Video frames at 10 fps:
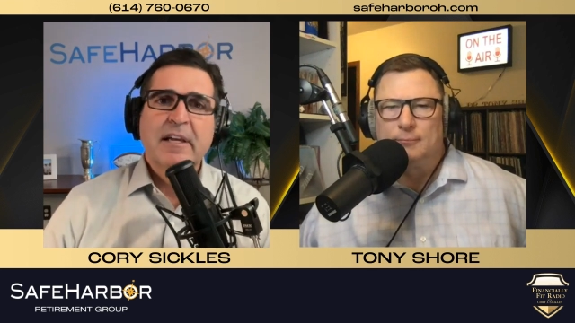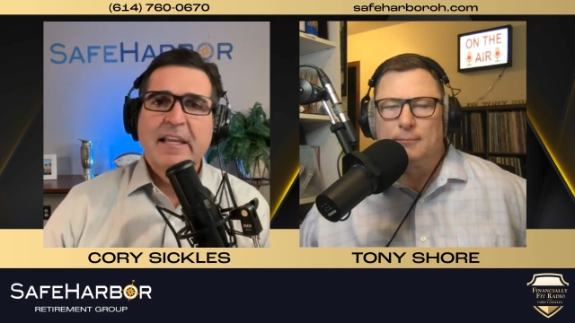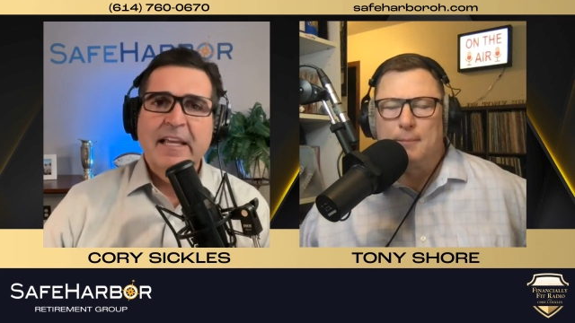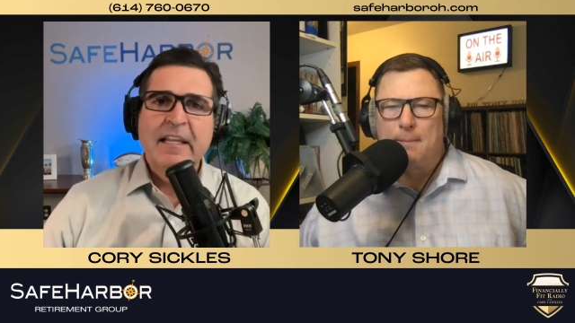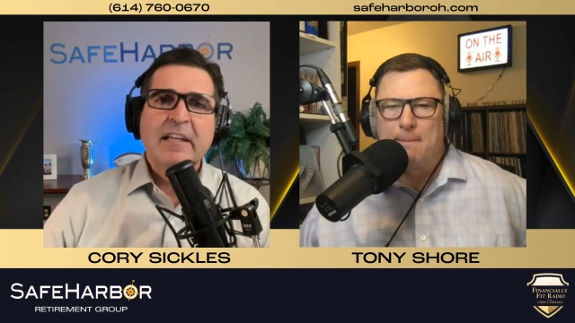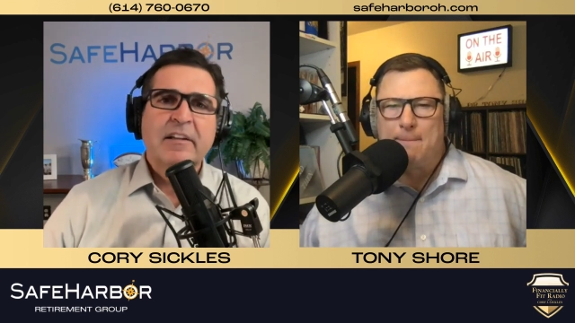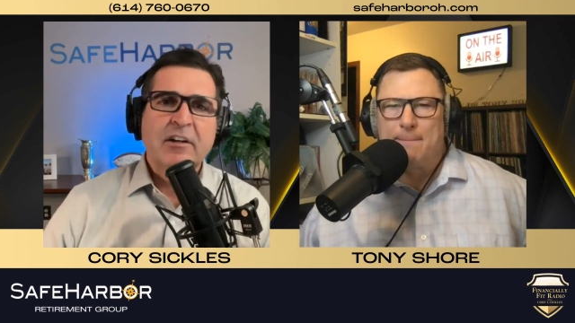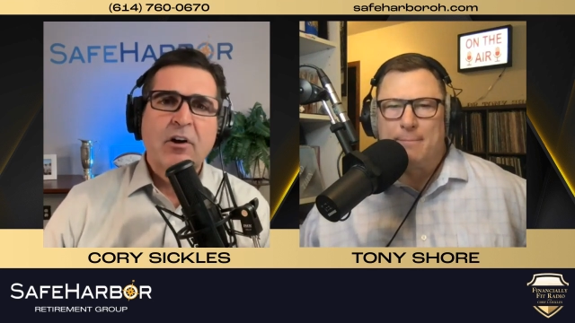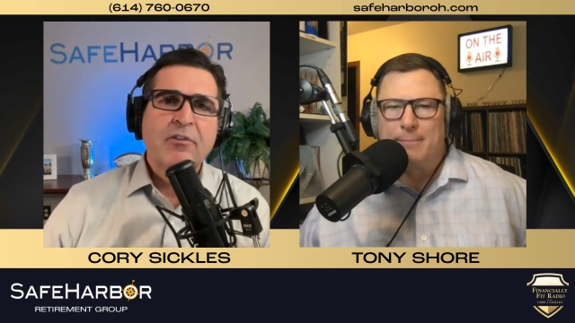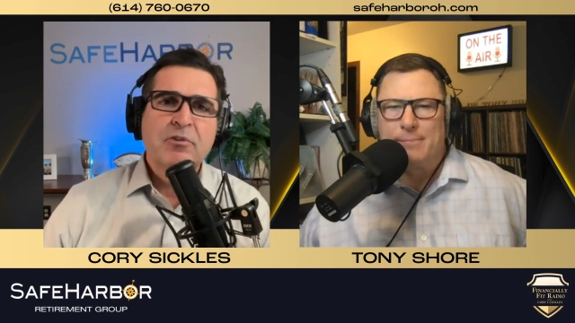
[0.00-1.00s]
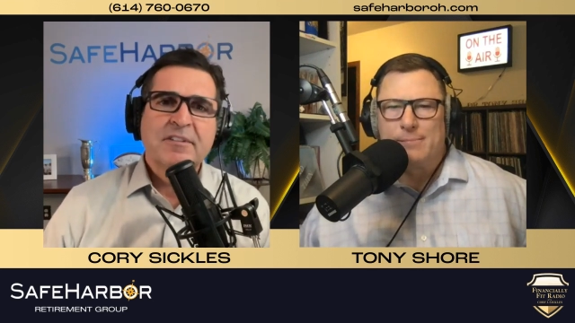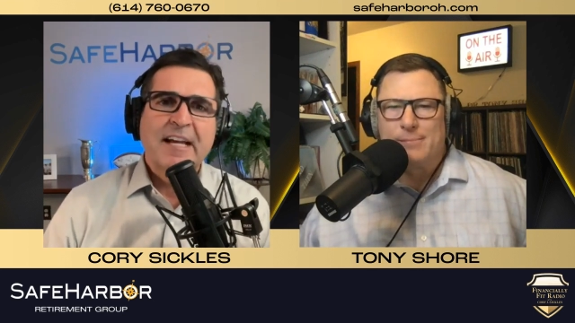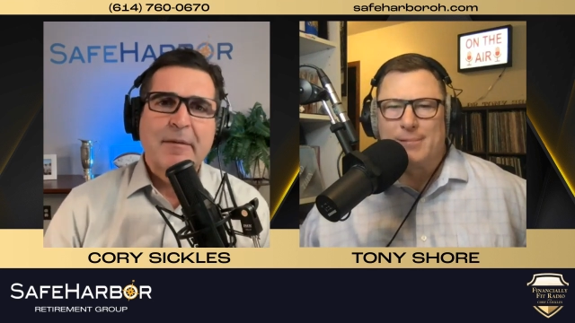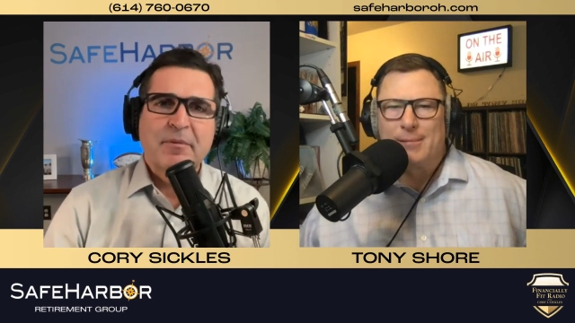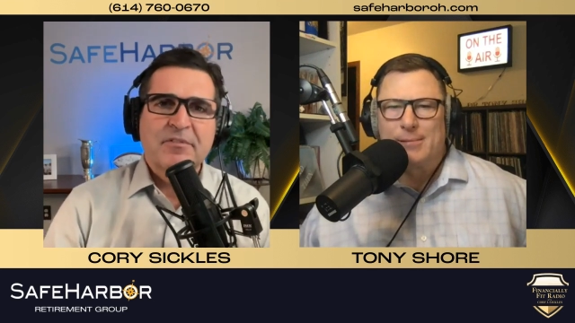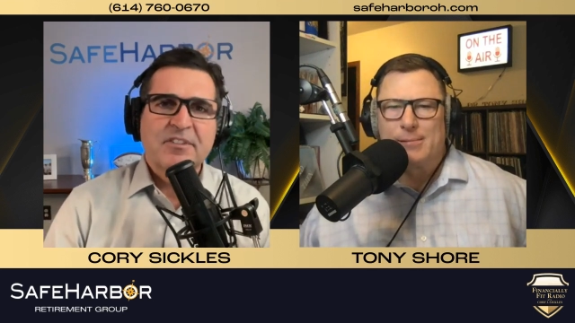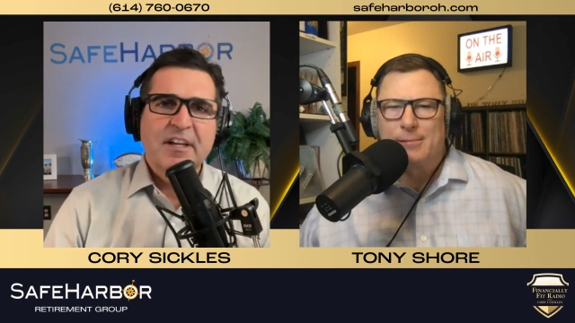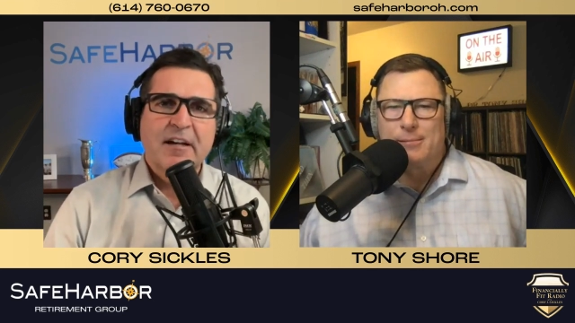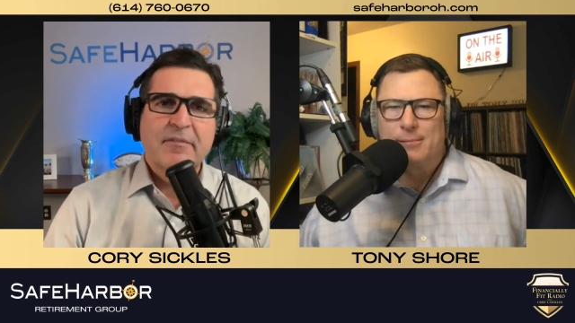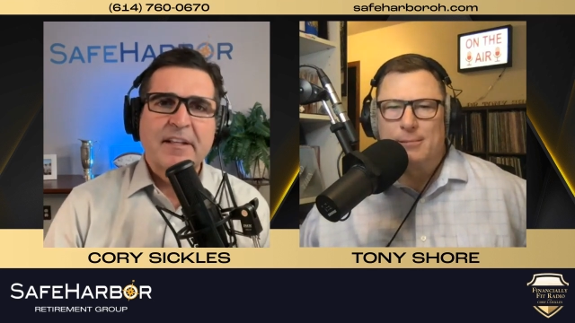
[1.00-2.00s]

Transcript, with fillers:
Speaker 1: any all those type of stuff.